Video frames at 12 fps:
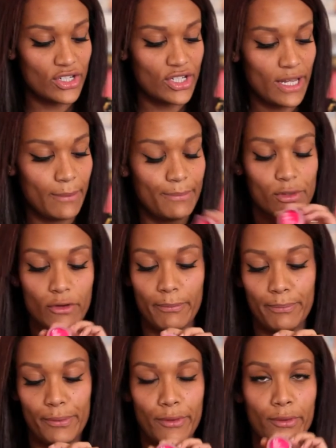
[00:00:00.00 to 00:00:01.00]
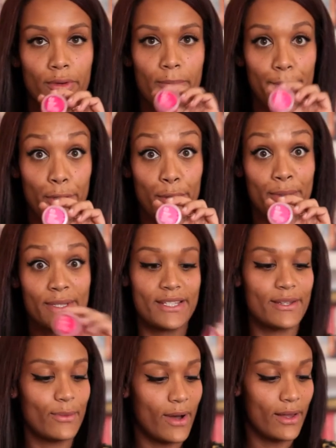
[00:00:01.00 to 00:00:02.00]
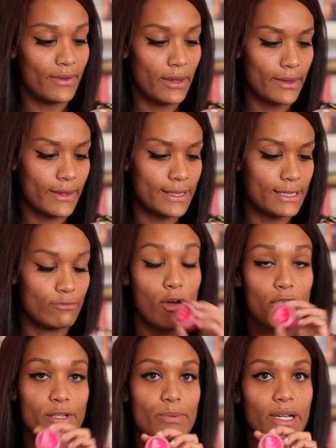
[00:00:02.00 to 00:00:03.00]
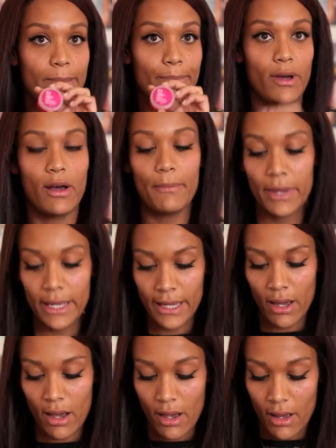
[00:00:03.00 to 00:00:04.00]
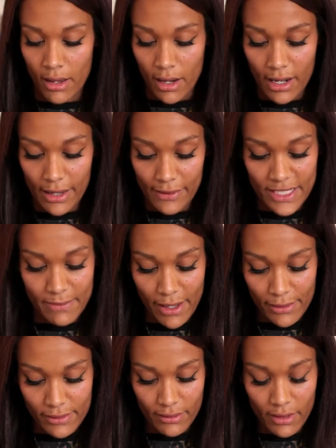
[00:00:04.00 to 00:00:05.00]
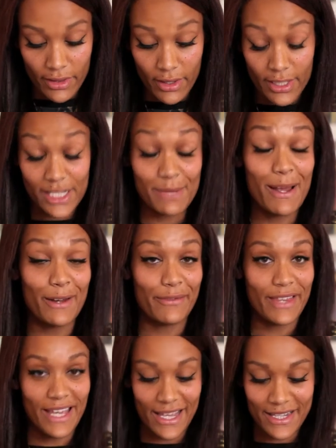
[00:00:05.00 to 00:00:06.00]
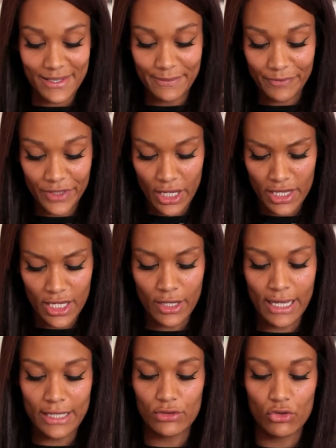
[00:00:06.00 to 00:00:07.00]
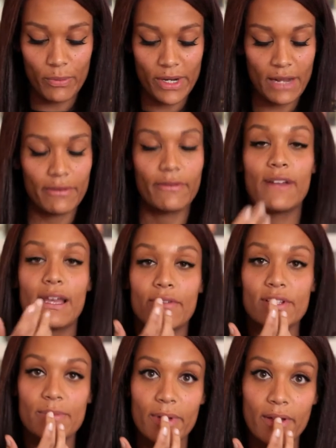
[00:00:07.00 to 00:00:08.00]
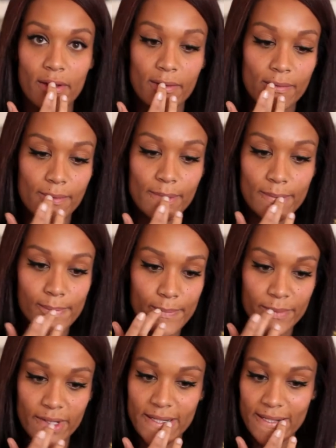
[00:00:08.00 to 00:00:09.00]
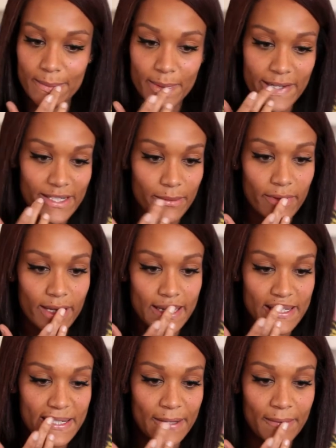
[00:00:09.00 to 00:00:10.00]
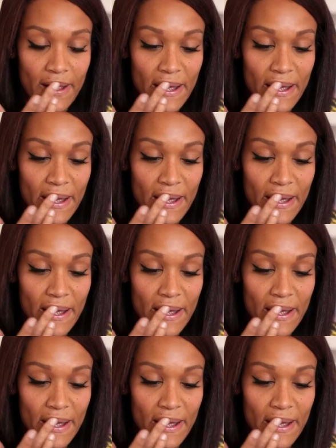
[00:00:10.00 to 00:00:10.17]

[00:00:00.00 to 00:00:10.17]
a cheap sort of Boots one. I think this is raspberry lip balm. I like the smell of these. I think you can get strawberry and other flavours, but so I'm just going to apply some of this